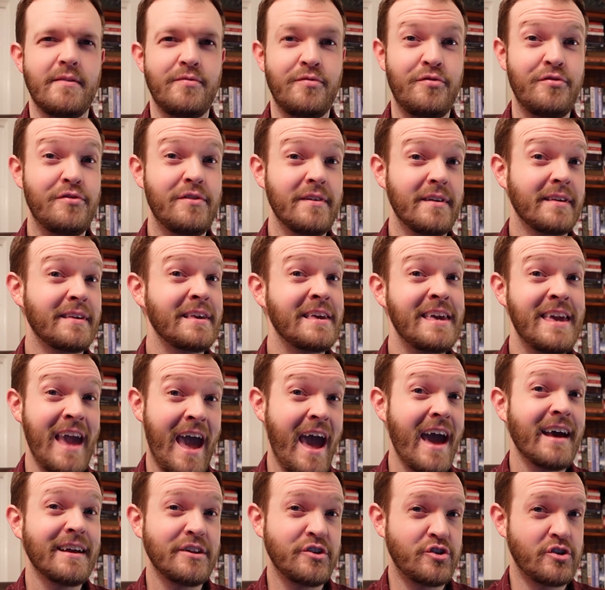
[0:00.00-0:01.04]
The
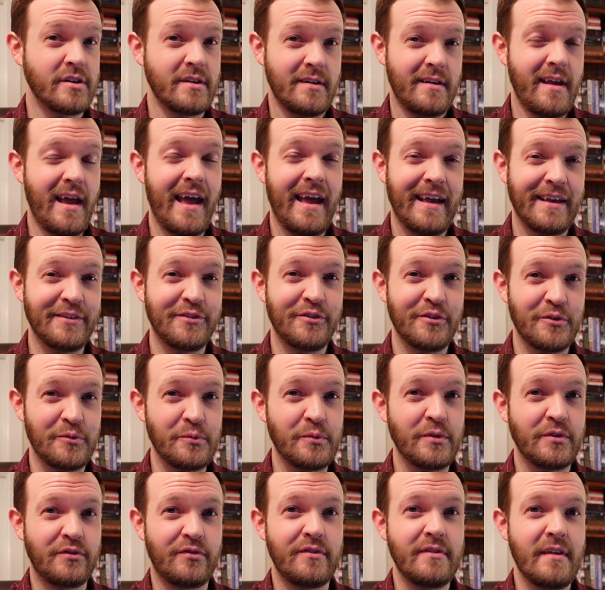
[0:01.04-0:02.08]
gadget, as it
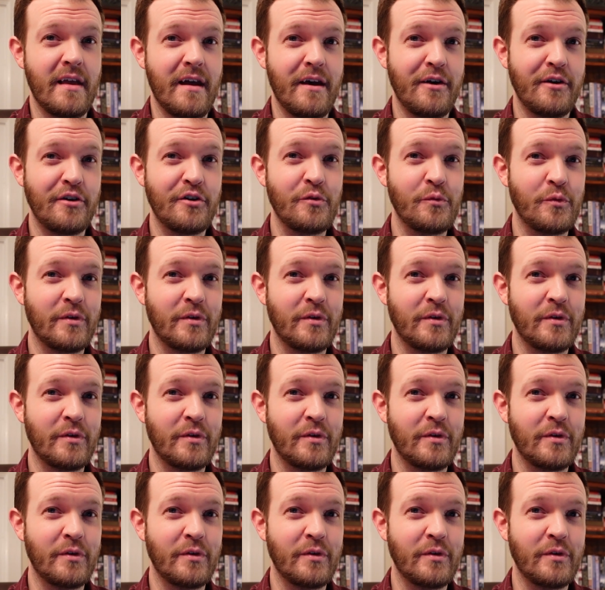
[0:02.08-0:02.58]
was known,